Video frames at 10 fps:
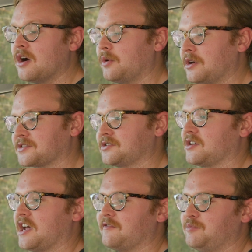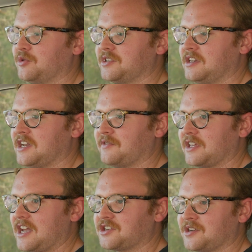We also don't have built-in
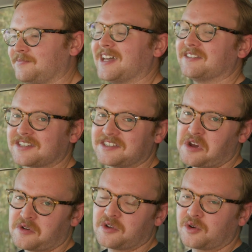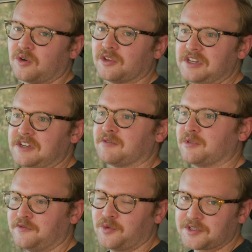navigation, and the stereo quality from
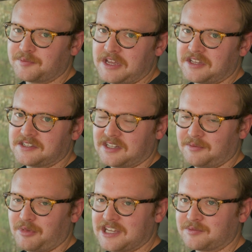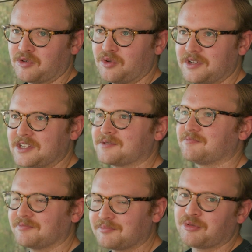the 4 speakers in the base model is
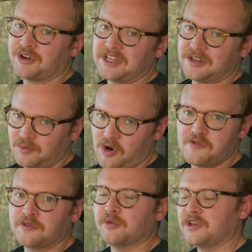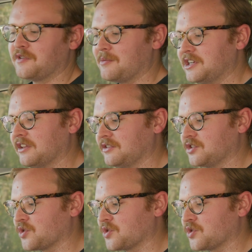pretty woeful, if I'm telling the